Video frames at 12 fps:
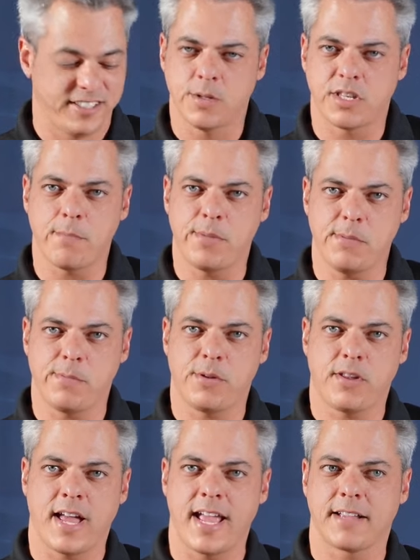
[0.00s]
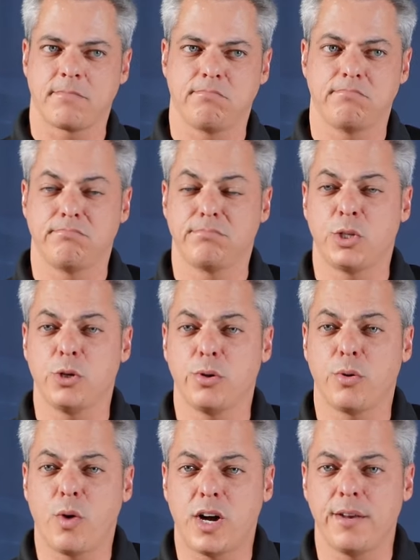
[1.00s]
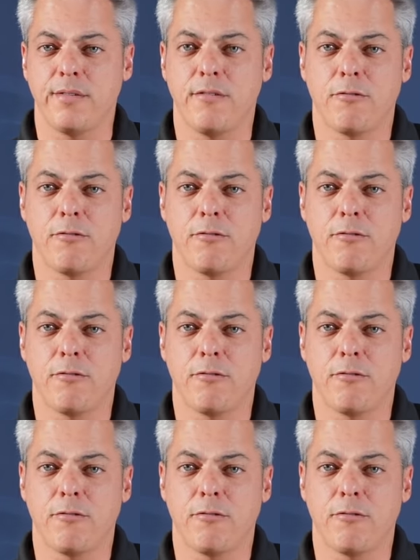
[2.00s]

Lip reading: Some people like 2-to-1